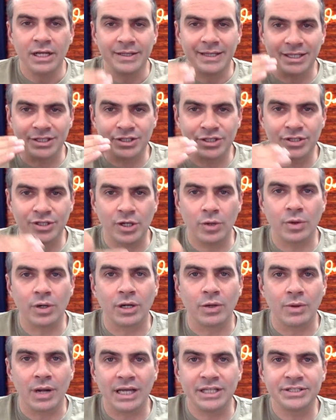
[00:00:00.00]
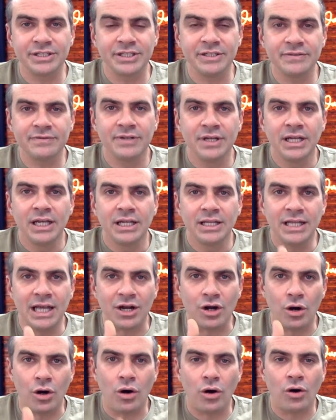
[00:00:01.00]
that's so aggressive
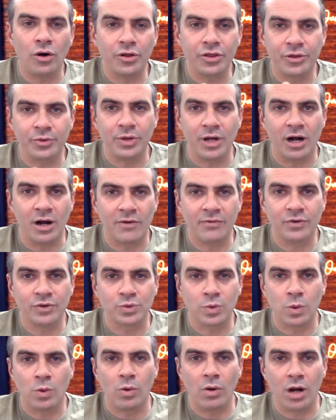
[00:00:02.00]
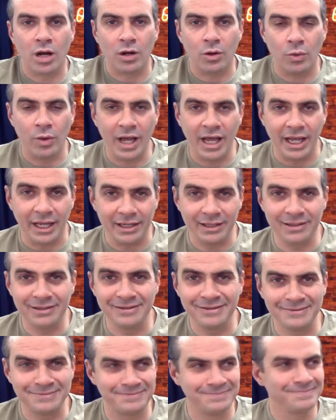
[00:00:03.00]
that all three offers will walk away.
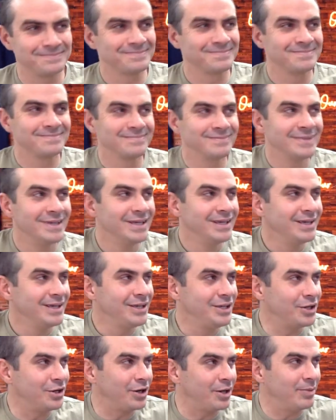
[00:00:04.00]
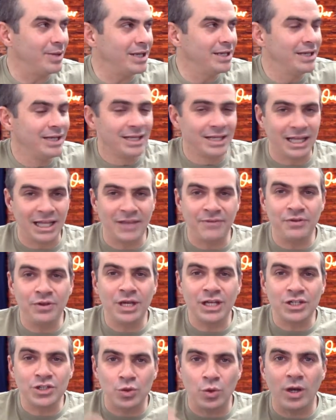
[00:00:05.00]
You know what I mean? Like if you
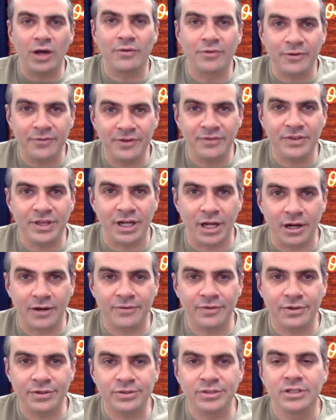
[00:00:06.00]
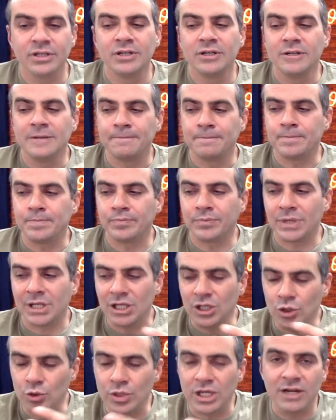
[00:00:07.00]
get 12 or 15 offers,
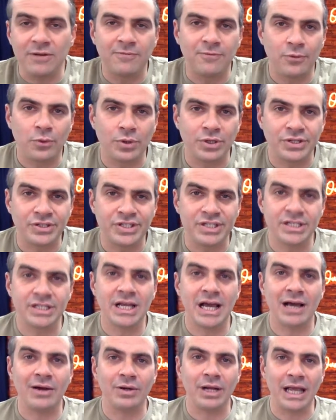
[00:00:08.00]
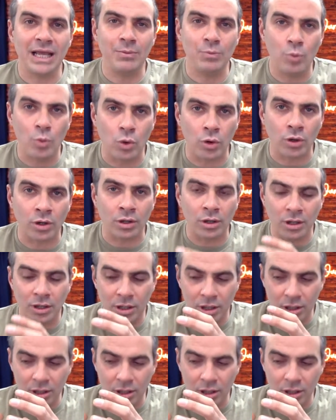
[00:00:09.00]
you can afford to send out a more